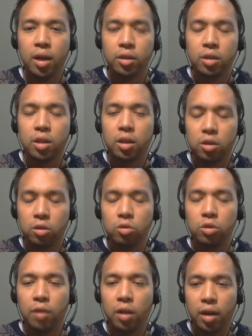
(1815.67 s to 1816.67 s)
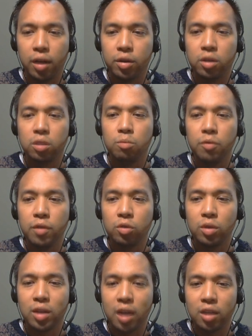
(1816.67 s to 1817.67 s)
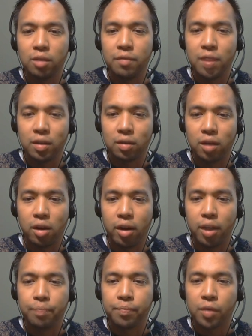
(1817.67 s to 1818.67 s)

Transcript: to the exclusion of all others, moving to engage them if necessary.